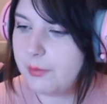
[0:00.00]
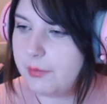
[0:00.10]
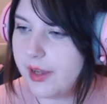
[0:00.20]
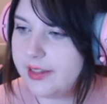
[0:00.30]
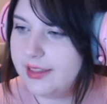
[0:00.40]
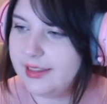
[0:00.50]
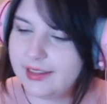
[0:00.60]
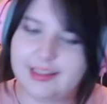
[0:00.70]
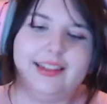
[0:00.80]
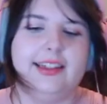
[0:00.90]
but
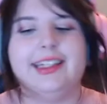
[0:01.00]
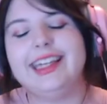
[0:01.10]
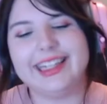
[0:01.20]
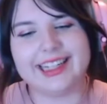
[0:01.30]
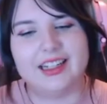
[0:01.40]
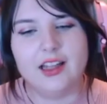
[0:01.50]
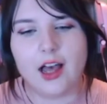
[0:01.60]
yeah.